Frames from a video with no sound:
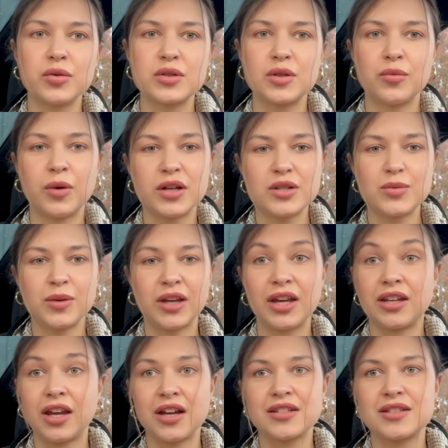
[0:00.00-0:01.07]
So once we get
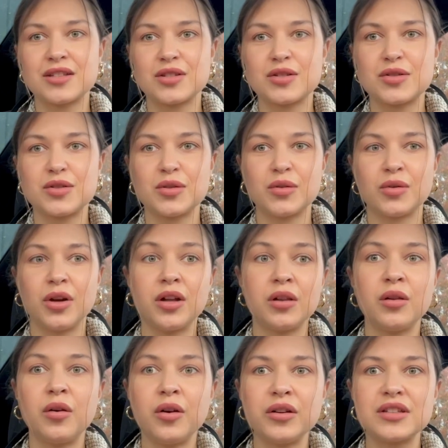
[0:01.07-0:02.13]
access to a
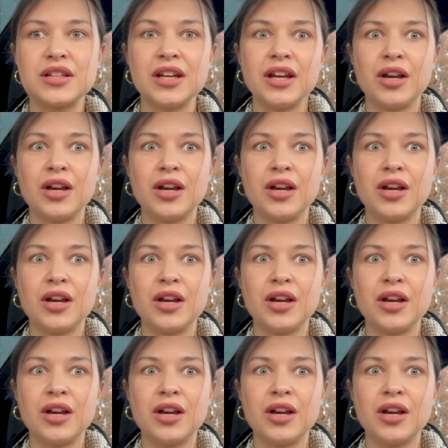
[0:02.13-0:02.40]
lot,